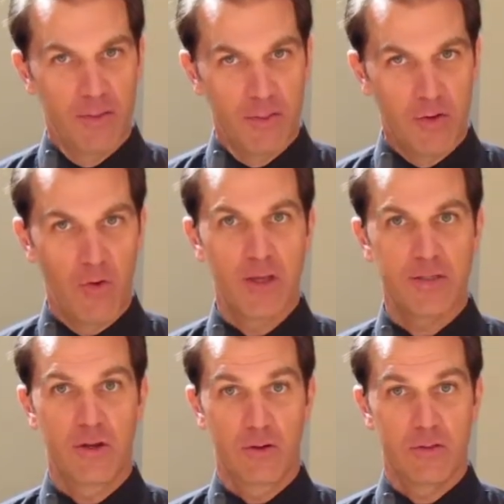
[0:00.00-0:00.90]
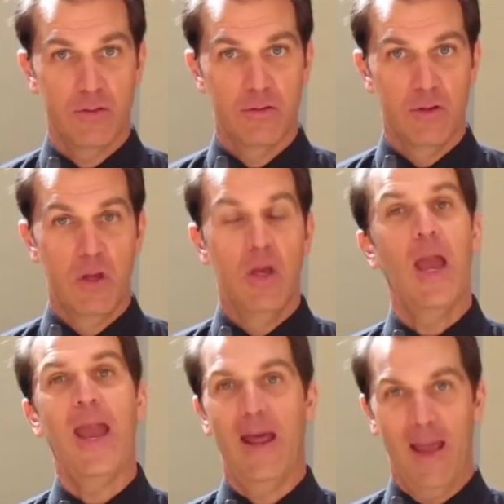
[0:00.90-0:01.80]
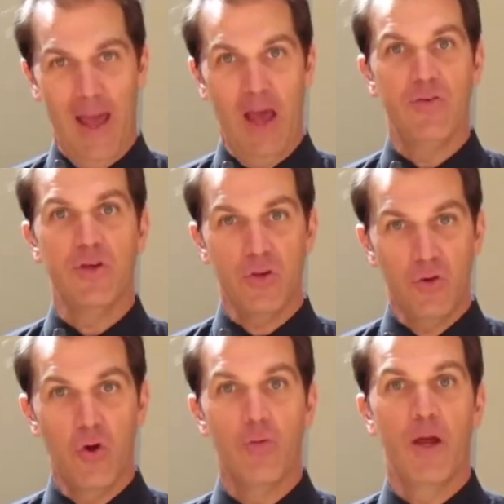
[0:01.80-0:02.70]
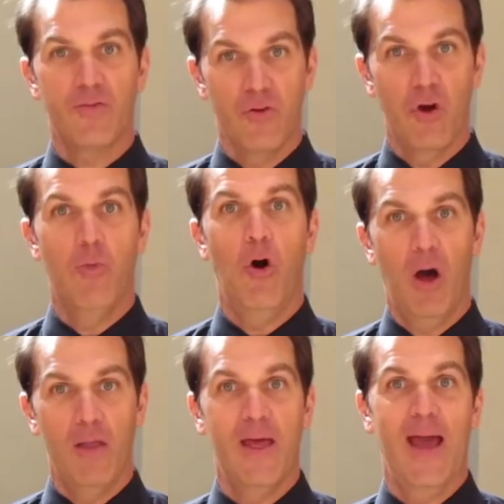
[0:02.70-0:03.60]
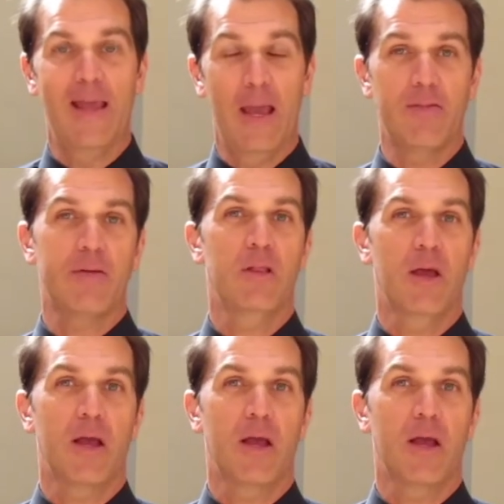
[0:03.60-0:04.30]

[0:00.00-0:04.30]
the grace notes and having your metronome on that 8th click.